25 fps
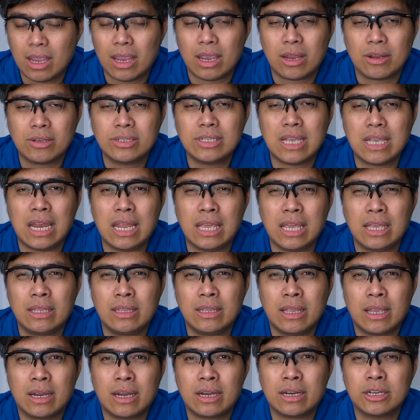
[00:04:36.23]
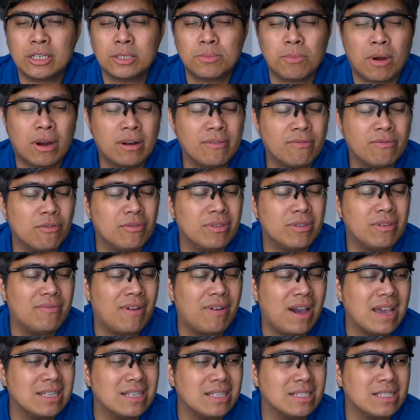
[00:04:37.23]
selling their smartphone
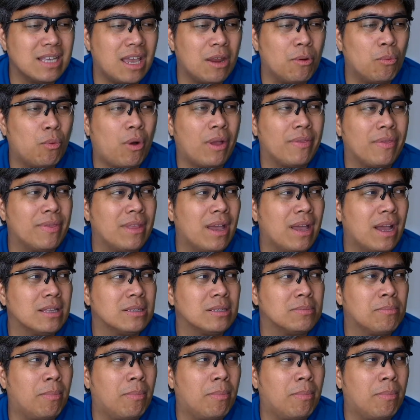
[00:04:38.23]
devices and whatnot,